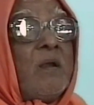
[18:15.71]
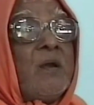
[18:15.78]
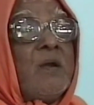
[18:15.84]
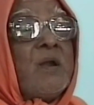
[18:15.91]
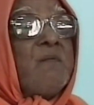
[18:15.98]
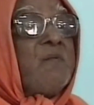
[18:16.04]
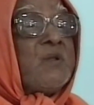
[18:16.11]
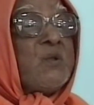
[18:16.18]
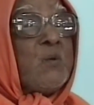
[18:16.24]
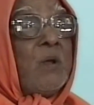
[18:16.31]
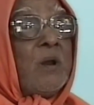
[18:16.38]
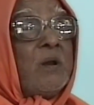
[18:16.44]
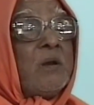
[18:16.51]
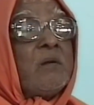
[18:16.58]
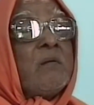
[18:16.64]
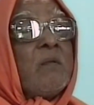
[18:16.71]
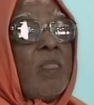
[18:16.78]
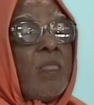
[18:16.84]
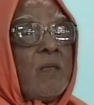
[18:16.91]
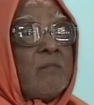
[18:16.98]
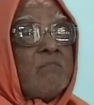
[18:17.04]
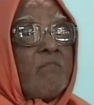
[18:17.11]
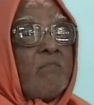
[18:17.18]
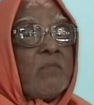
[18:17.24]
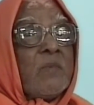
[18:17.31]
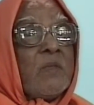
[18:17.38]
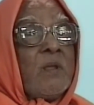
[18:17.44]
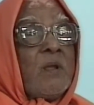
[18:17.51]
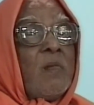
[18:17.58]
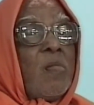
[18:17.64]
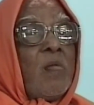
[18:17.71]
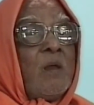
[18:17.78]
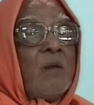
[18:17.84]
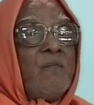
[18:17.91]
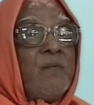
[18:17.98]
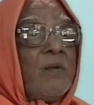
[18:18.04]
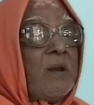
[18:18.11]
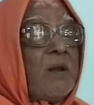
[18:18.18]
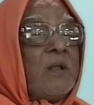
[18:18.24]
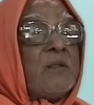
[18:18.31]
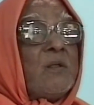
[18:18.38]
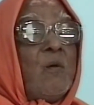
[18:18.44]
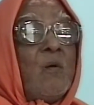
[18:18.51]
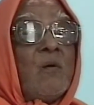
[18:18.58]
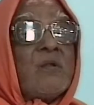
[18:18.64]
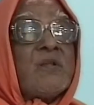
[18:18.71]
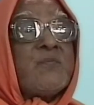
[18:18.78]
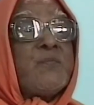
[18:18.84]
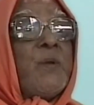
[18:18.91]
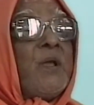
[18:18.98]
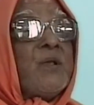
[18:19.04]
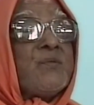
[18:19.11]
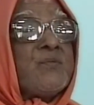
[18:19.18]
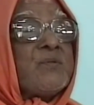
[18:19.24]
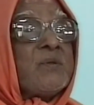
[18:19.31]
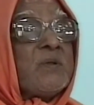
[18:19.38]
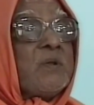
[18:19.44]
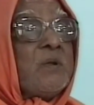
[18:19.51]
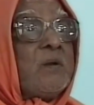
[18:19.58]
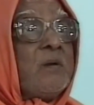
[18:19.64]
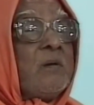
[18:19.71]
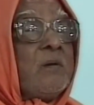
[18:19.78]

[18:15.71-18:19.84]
individual, filling the whole space,